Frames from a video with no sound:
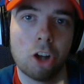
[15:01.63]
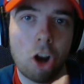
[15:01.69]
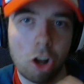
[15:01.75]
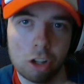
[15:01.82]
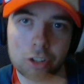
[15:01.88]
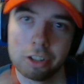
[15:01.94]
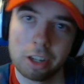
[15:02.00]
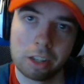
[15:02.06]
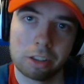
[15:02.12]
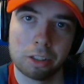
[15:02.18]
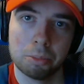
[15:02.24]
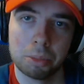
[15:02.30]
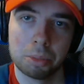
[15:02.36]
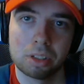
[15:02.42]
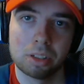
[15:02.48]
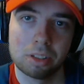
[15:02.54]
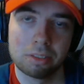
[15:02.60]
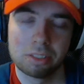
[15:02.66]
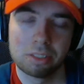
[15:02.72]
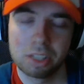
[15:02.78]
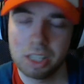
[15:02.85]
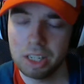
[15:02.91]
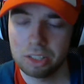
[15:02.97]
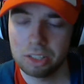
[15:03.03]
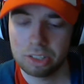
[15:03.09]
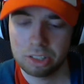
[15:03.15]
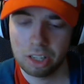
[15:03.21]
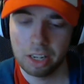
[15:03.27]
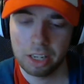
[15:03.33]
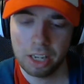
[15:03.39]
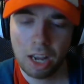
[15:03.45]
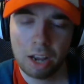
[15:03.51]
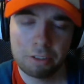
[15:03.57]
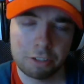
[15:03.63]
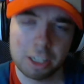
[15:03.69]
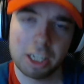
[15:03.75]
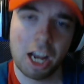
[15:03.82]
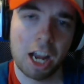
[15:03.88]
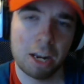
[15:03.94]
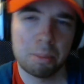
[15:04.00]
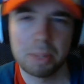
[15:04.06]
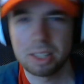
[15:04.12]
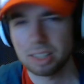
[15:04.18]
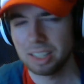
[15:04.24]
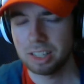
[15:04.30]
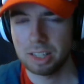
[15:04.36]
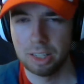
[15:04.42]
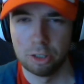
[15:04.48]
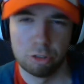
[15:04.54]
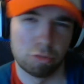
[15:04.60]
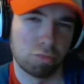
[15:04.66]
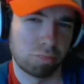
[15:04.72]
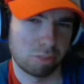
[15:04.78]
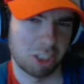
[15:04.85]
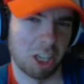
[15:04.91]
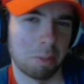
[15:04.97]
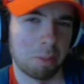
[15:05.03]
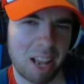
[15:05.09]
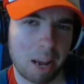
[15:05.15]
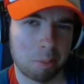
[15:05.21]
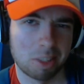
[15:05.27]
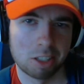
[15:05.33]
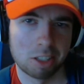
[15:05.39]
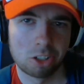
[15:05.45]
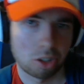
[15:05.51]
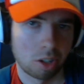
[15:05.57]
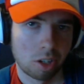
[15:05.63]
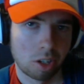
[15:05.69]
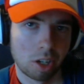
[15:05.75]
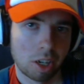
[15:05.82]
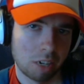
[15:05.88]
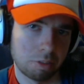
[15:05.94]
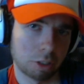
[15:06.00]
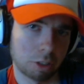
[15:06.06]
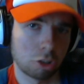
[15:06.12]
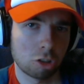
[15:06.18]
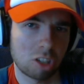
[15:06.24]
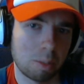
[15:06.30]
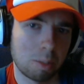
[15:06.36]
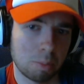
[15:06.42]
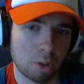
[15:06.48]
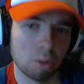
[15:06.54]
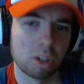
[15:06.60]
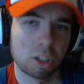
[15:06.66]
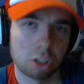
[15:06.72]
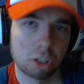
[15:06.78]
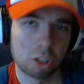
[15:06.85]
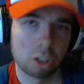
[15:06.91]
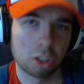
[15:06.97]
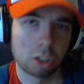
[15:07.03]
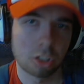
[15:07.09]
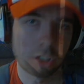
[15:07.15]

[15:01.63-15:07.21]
all or nothing, but the stickies is like, yeah, if I kind of miss, I still do some damage. And if I just keep doing some damage,